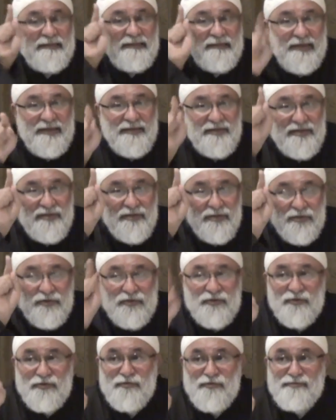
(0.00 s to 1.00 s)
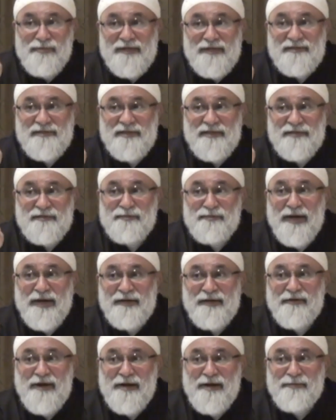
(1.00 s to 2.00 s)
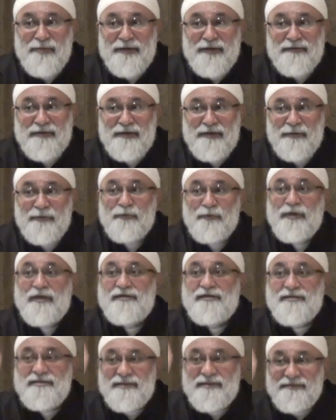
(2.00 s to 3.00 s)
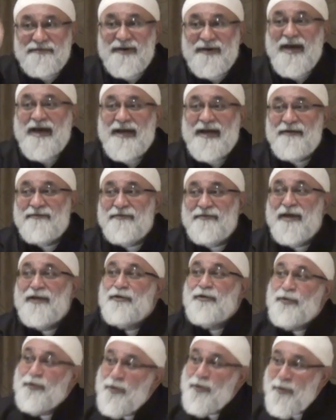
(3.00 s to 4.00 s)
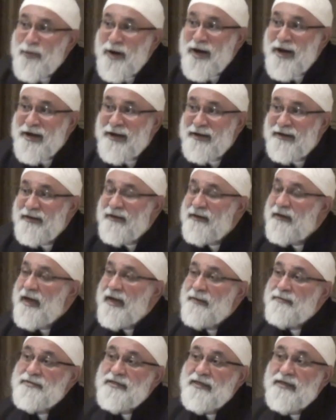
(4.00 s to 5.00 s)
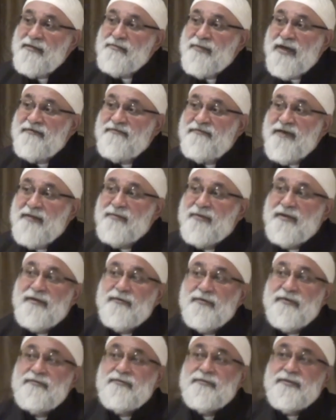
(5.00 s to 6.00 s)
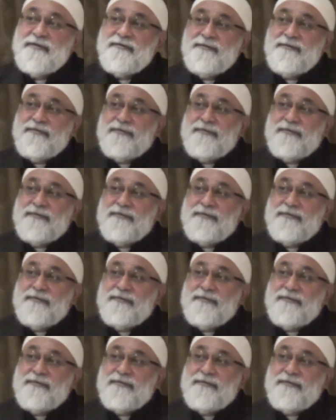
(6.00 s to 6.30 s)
this true message, my grandmother, will survive. And you know why? I'm taking my family with me.